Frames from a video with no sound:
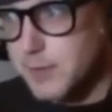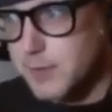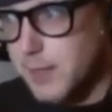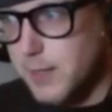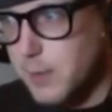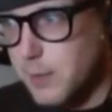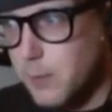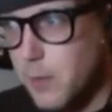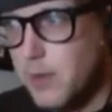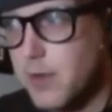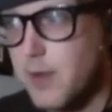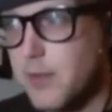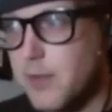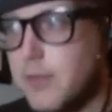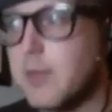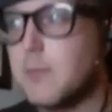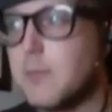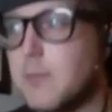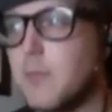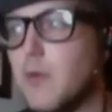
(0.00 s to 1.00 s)
Like, I want
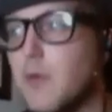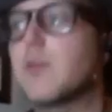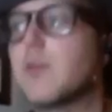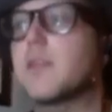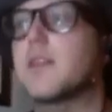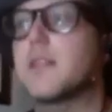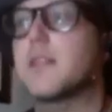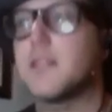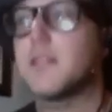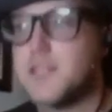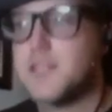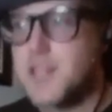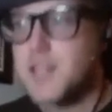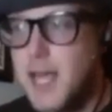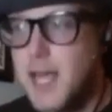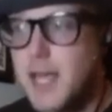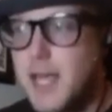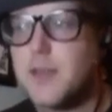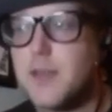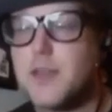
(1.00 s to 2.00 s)
nothing more than to
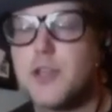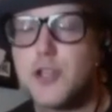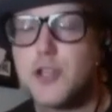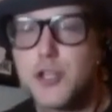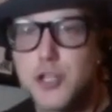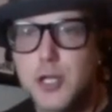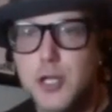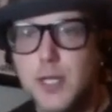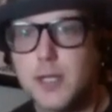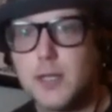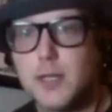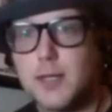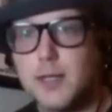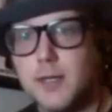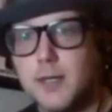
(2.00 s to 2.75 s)
take the shit